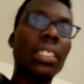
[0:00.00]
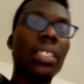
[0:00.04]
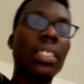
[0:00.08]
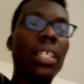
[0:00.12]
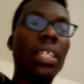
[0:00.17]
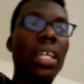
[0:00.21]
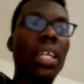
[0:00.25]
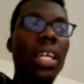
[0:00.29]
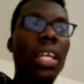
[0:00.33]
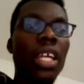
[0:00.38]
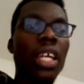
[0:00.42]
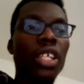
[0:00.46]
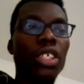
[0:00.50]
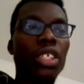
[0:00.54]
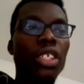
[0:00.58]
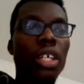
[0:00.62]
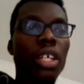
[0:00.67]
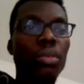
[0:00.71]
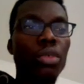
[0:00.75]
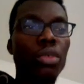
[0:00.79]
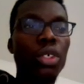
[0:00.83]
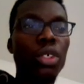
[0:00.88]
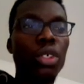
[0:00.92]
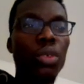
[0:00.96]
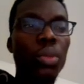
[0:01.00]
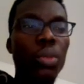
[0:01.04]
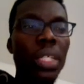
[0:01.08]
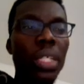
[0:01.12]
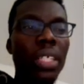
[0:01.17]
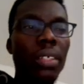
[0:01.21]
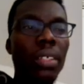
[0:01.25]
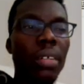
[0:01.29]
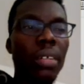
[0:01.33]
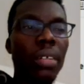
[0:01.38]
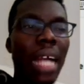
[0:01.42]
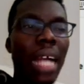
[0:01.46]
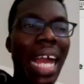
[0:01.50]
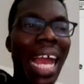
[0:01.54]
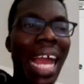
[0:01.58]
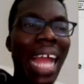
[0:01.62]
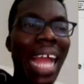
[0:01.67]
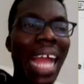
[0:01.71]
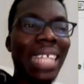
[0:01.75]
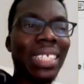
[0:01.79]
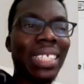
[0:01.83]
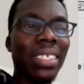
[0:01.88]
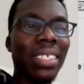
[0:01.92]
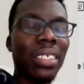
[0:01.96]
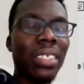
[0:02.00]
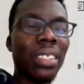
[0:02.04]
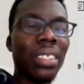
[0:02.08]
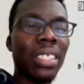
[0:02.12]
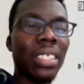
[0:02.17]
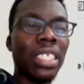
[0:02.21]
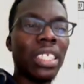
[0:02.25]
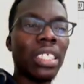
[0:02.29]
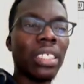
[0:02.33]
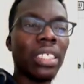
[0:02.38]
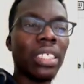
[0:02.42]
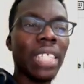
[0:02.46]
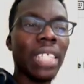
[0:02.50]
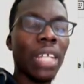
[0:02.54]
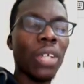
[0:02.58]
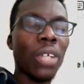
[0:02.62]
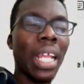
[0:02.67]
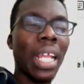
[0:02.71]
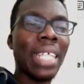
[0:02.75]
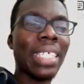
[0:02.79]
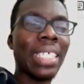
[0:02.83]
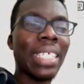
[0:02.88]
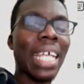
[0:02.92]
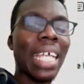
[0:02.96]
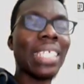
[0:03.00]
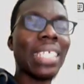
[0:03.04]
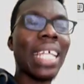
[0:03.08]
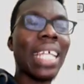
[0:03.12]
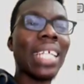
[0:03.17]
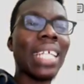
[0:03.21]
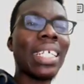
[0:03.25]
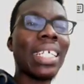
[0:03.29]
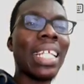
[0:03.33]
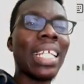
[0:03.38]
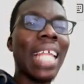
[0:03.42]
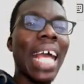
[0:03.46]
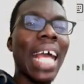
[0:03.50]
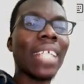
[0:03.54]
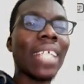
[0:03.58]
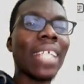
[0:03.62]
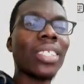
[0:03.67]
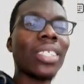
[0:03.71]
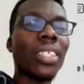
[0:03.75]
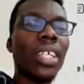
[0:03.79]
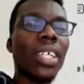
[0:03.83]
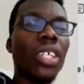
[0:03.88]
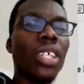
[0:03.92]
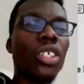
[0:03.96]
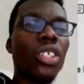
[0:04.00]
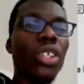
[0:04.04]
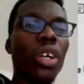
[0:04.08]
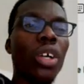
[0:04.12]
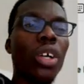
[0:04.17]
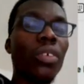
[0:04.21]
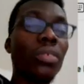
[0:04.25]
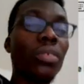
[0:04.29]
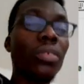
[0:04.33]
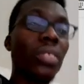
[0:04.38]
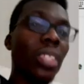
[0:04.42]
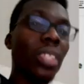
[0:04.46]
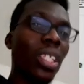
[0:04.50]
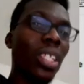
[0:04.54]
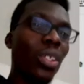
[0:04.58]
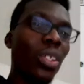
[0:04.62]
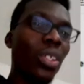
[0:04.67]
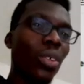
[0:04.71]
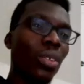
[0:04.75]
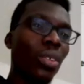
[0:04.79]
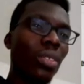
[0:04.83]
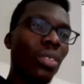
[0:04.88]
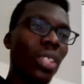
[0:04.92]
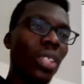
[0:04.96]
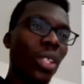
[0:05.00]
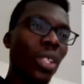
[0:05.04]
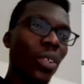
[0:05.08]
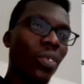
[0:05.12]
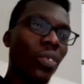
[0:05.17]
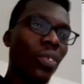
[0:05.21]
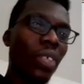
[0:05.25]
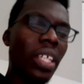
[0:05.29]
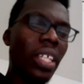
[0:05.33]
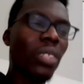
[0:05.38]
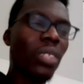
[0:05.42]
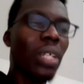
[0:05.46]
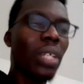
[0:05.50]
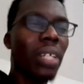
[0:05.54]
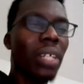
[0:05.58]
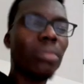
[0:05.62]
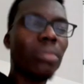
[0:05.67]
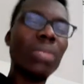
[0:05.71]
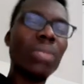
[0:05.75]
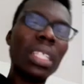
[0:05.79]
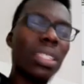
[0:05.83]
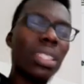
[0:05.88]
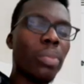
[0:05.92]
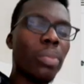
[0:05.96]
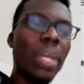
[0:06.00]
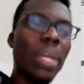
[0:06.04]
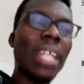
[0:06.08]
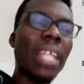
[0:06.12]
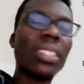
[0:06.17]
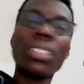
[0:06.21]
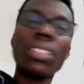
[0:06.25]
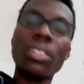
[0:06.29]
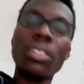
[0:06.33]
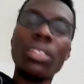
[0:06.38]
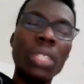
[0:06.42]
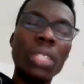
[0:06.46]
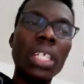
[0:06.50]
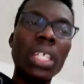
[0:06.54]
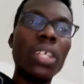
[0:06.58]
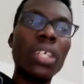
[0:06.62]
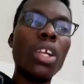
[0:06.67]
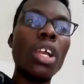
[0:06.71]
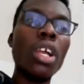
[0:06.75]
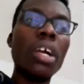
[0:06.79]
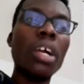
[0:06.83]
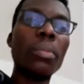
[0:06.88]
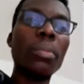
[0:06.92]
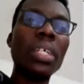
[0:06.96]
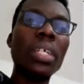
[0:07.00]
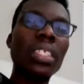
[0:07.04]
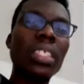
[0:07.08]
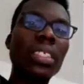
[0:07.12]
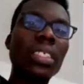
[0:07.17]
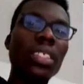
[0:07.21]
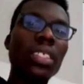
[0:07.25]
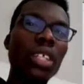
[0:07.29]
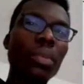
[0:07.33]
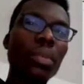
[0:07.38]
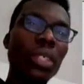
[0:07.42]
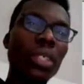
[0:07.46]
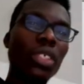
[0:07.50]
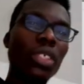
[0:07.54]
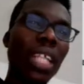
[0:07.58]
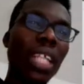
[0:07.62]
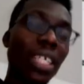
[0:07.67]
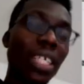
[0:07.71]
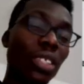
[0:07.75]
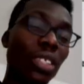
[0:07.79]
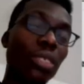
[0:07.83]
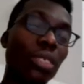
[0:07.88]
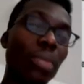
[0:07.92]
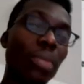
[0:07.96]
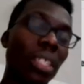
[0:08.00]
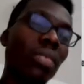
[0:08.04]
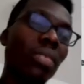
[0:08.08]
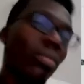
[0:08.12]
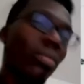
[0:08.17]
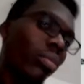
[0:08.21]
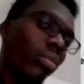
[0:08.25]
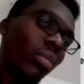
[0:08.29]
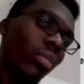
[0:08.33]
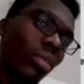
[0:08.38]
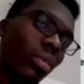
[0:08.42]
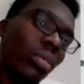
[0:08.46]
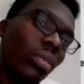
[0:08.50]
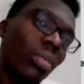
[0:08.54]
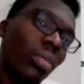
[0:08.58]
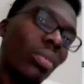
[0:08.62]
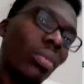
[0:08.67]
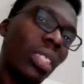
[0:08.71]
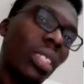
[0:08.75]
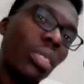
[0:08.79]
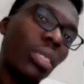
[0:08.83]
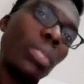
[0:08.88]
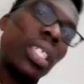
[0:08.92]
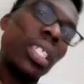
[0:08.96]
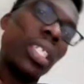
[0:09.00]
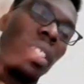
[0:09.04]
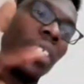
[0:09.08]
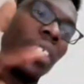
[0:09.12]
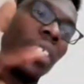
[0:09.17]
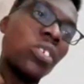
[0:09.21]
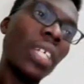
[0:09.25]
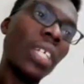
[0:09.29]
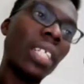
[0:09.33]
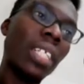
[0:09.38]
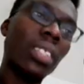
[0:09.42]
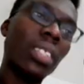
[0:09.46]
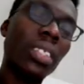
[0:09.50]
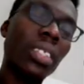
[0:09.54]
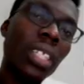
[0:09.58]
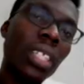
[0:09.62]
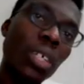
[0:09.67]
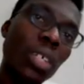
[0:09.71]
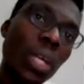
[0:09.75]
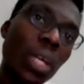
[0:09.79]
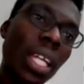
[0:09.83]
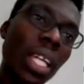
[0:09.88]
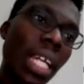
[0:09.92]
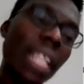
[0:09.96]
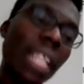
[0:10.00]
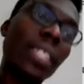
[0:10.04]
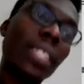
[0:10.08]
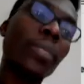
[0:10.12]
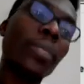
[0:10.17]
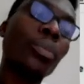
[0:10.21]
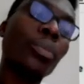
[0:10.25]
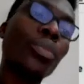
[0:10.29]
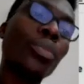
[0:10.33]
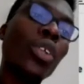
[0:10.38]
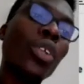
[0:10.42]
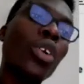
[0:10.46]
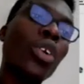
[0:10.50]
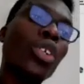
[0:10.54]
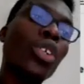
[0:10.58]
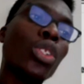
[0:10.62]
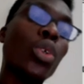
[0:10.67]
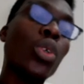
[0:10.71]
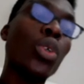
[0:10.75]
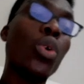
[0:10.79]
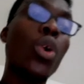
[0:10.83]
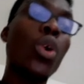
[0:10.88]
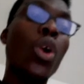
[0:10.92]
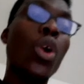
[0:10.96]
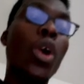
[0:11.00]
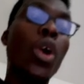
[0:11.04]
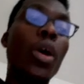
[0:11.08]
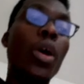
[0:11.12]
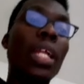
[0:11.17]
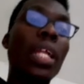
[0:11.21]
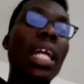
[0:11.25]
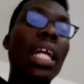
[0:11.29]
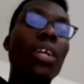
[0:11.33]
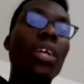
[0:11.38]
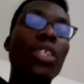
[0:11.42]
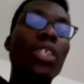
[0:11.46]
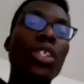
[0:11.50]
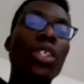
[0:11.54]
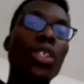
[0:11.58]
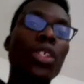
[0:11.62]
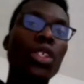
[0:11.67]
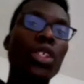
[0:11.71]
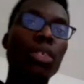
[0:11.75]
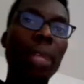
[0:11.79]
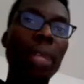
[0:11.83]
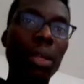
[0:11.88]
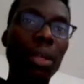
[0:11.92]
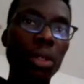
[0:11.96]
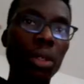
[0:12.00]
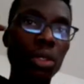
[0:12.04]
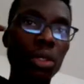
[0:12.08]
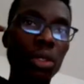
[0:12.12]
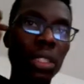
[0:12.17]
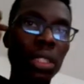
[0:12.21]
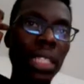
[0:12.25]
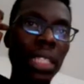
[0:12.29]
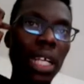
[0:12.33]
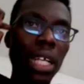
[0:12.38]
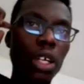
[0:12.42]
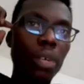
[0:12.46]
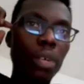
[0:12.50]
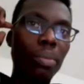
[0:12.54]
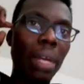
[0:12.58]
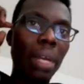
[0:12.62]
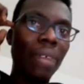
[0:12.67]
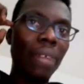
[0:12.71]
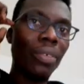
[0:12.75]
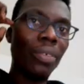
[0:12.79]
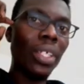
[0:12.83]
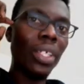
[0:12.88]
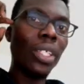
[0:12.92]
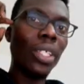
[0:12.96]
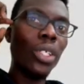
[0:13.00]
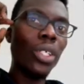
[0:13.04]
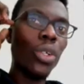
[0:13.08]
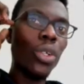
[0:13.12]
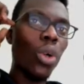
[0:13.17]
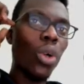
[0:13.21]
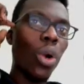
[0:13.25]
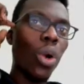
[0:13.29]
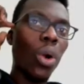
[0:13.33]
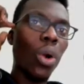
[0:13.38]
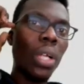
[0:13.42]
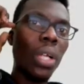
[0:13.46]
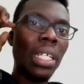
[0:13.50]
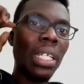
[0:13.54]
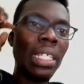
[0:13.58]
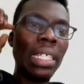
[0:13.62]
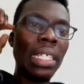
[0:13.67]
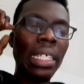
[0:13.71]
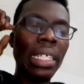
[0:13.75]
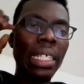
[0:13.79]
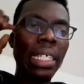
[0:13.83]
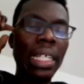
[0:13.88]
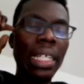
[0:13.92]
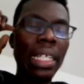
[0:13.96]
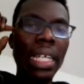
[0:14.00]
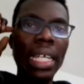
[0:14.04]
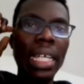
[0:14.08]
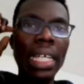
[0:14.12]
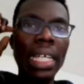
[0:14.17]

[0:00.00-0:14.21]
is, some book will add this cytokinesis as like the last stage of telophase. Well, it depends really, but it's something that should be, it's a bit different in a way, yes. So now you might want to check up my video on